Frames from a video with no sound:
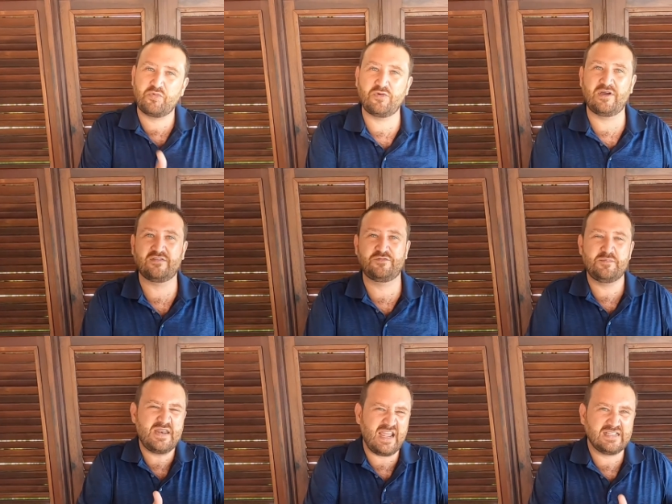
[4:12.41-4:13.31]
product
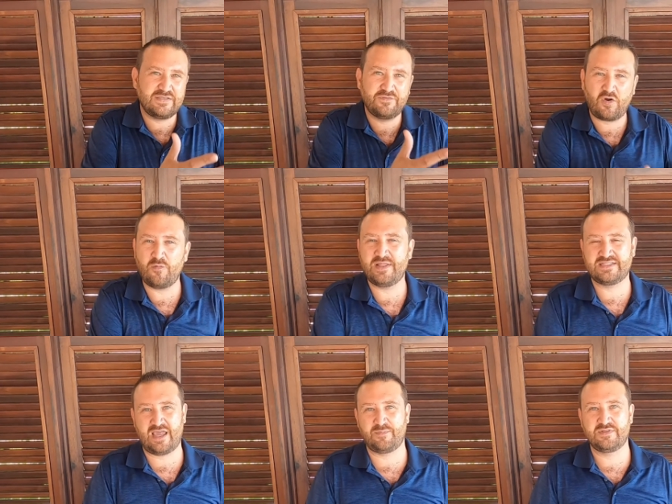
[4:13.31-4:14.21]
from negative
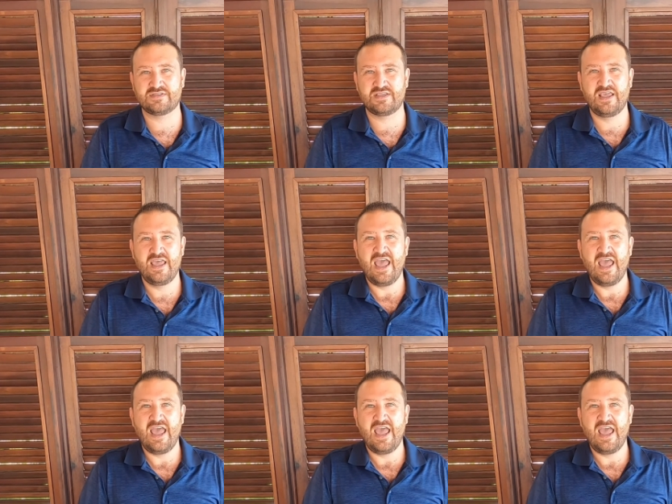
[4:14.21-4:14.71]
comments happens.